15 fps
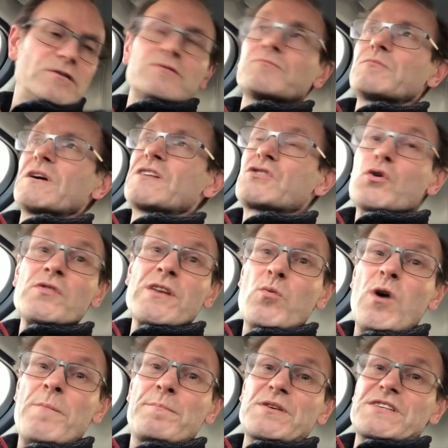it's only
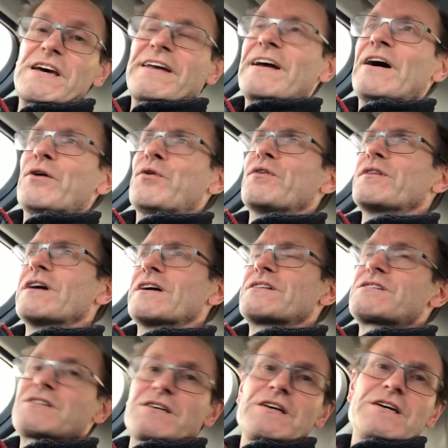1% out.
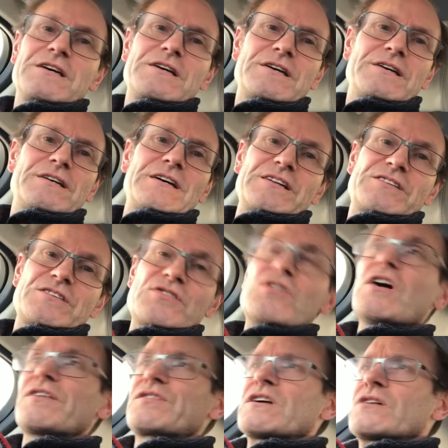That's
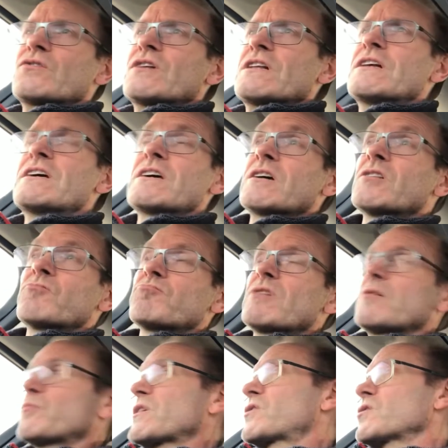nothing really,
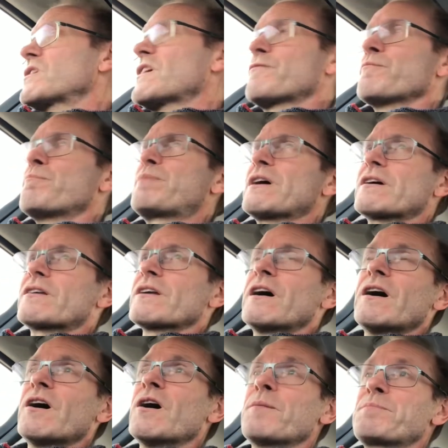and we could even pick
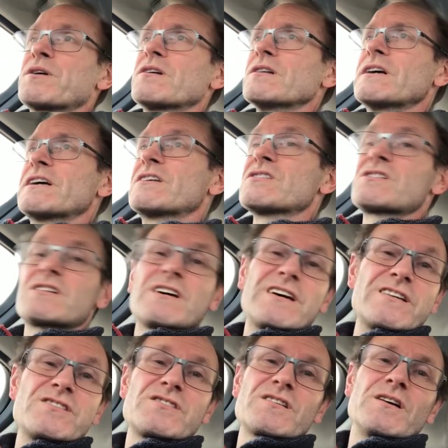that up at a later
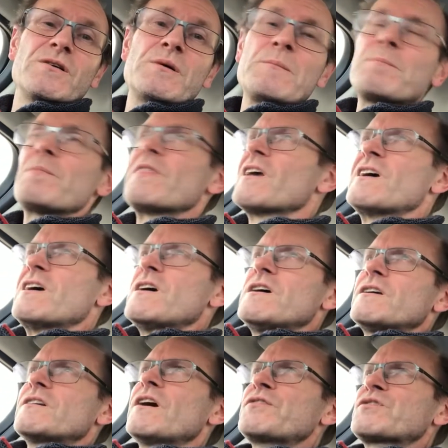stage, so
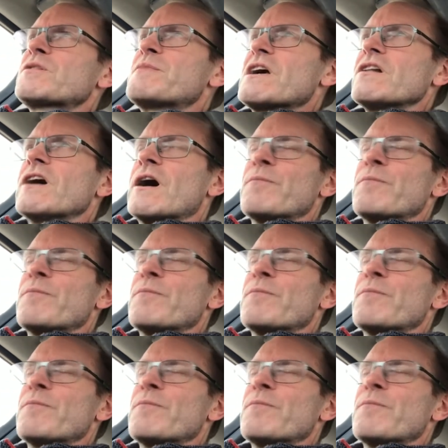nothing to be alarmed